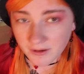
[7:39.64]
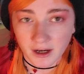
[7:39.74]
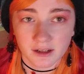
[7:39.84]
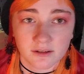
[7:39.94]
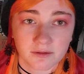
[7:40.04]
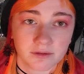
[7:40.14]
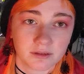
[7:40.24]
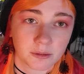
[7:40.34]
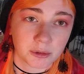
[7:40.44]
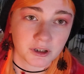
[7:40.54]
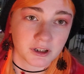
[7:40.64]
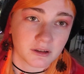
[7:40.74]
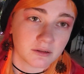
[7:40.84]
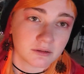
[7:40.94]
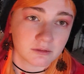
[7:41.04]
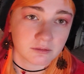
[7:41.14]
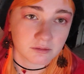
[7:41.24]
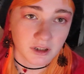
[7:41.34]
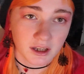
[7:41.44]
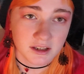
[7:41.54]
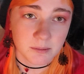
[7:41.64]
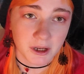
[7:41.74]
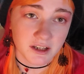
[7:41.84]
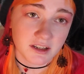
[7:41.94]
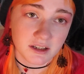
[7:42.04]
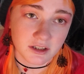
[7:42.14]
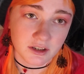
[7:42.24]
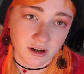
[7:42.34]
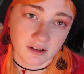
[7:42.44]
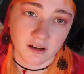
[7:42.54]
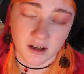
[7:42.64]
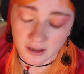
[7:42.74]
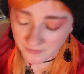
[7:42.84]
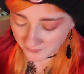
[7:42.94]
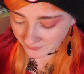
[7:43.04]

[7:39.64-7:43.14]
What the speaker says: kind of a pretty nice base to start on.